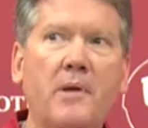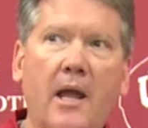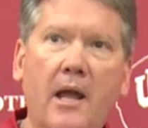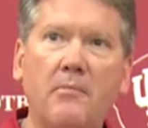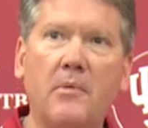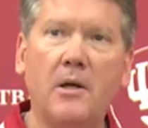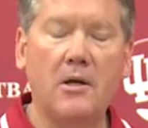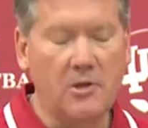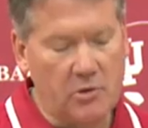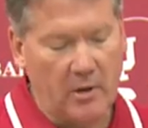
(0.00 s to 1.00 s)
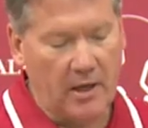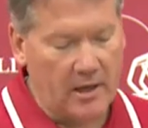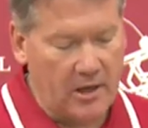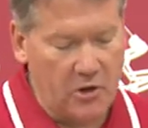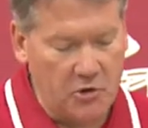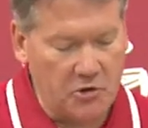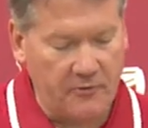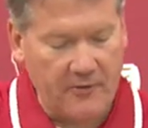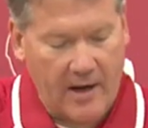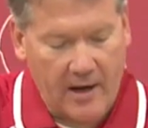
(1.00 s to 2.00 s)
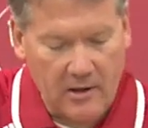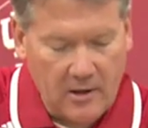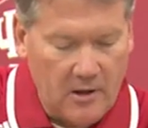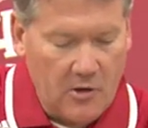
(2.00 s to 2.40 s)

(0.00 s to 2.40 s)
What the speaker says: game to a lucky Hoosier fan